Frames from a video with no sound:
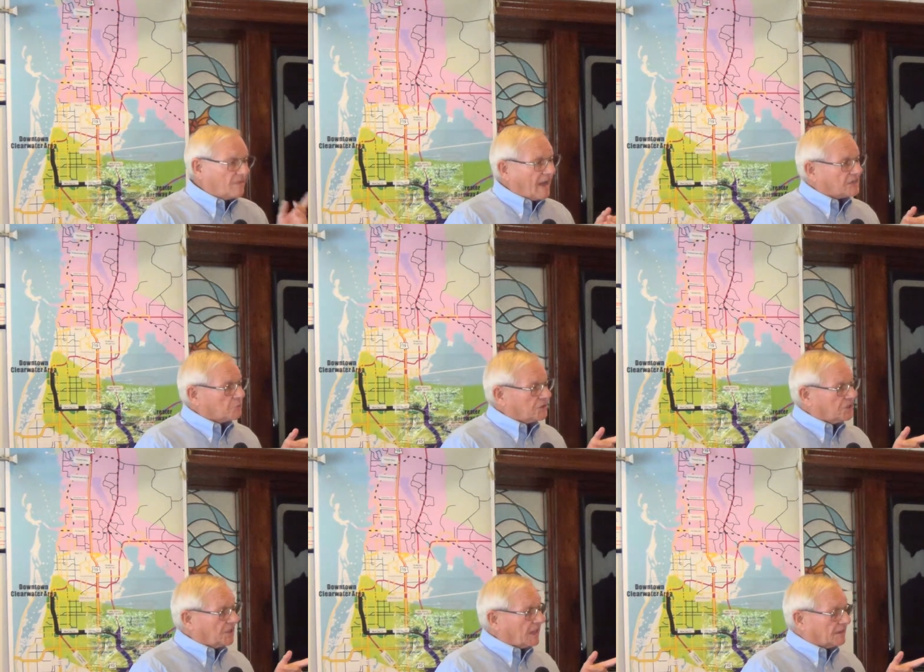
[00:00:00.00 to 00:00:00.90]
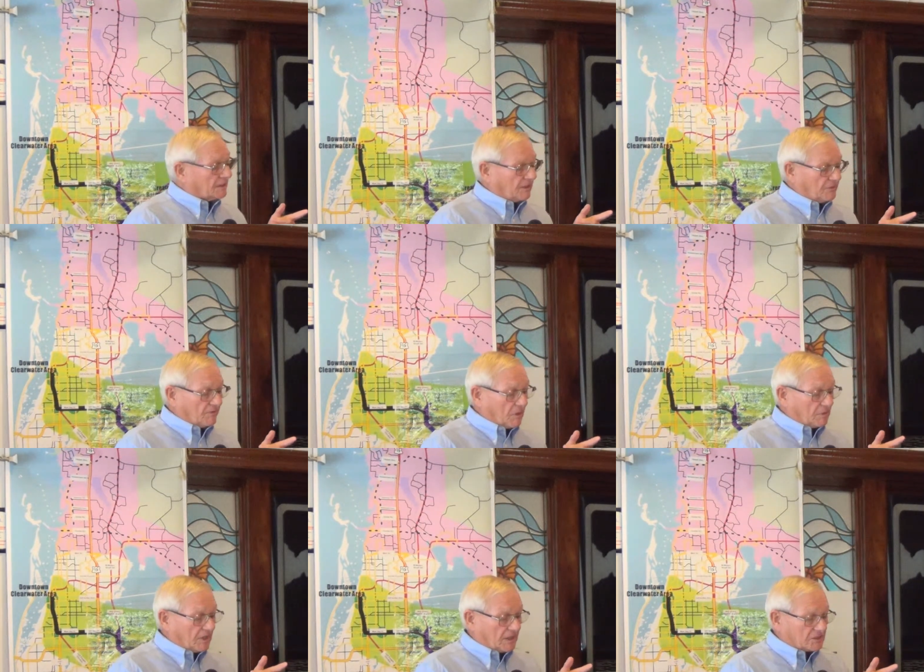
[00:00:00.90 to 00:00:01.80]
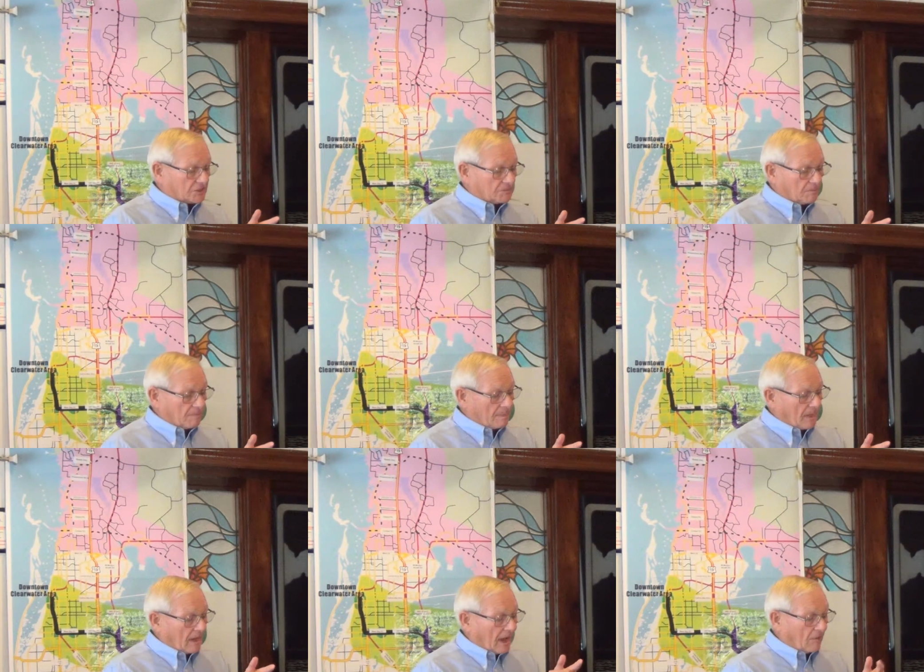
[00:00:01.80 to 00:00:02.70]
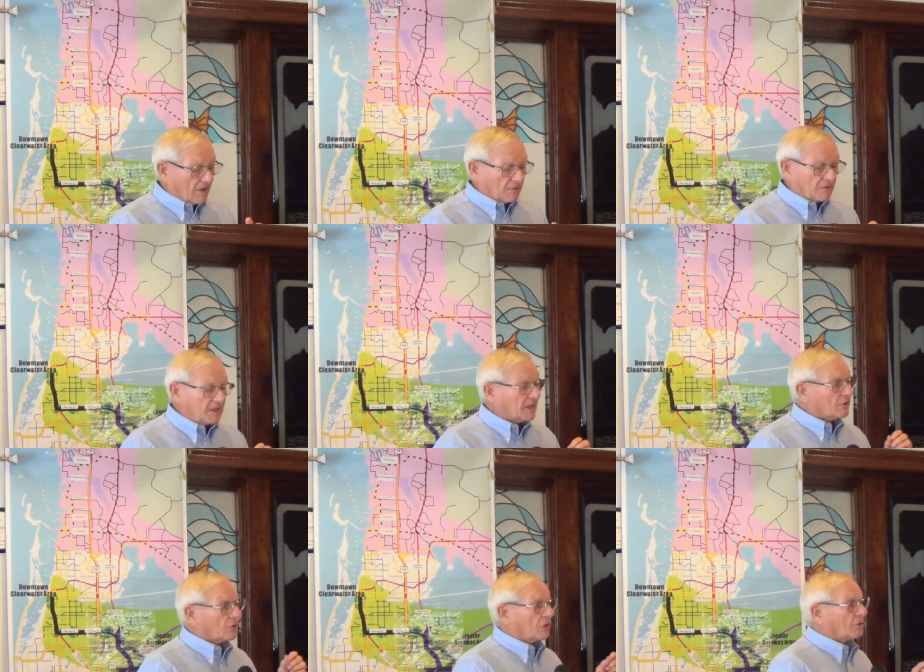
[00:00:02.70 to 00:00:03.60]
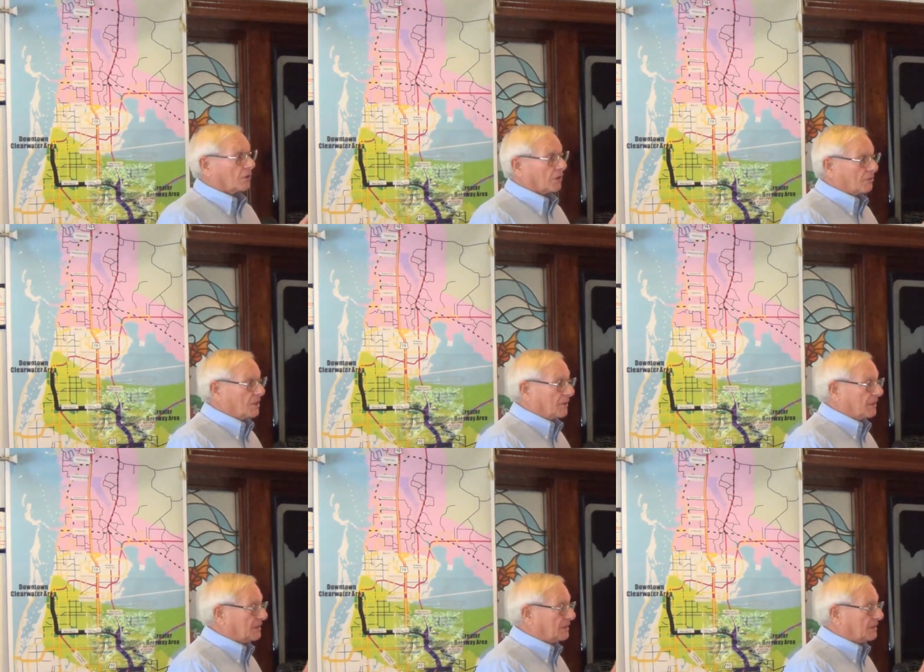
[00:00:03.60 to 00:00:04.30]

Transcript: That's what you get if you vote yes. However, the interlocal agreement